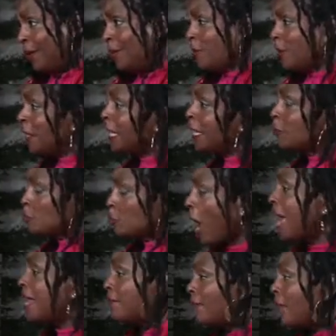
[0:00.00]
so they can
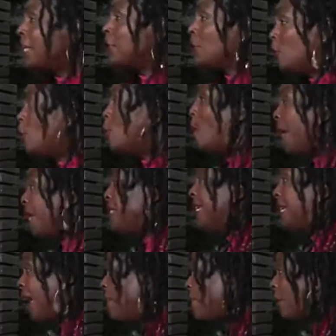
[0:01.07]
try to find a new way
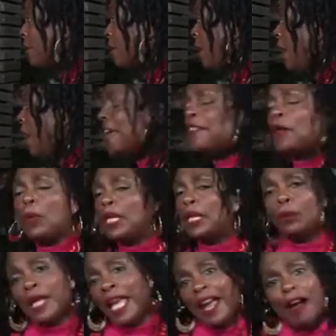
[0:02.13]
together. And that we
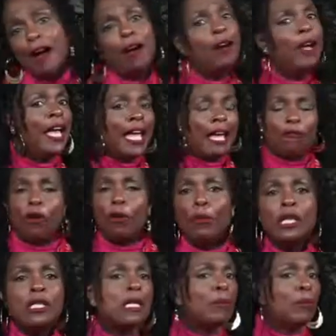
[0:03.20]
don't care if we're
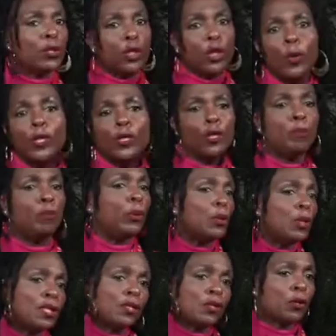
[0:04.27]
Muslim or Jewish or
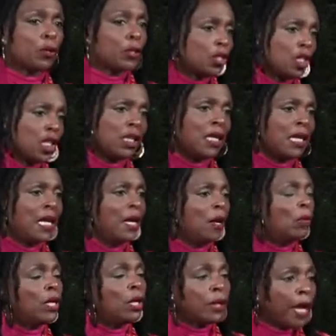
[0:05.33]
Buddhist or Christian.
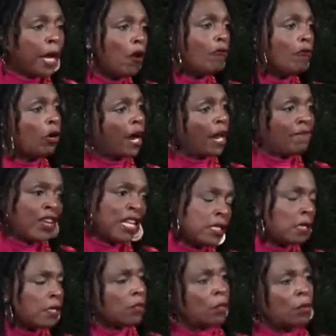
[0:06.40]
We don't care if we're
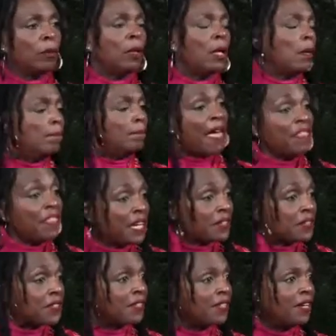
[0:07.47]
Adventist or
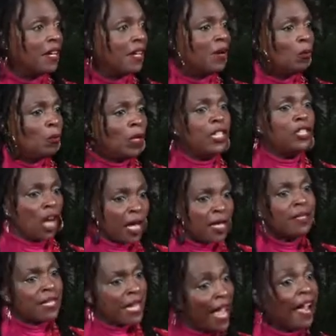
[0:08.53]
Methodist. We
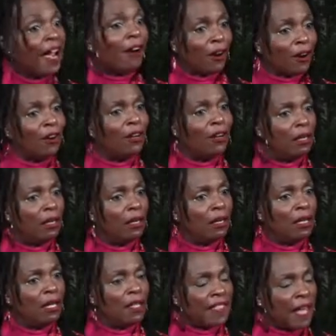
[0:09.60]
just care
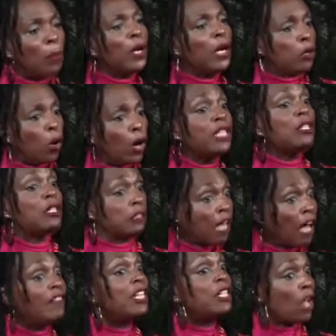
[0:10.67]
that we are going to
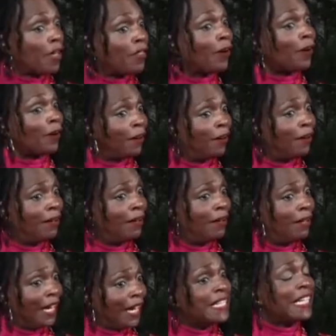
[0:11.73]
love each other
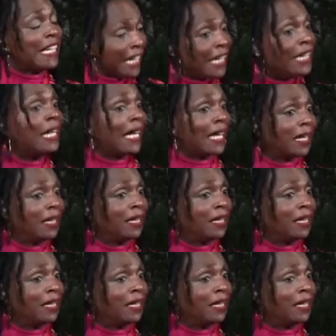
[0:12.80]
into healing.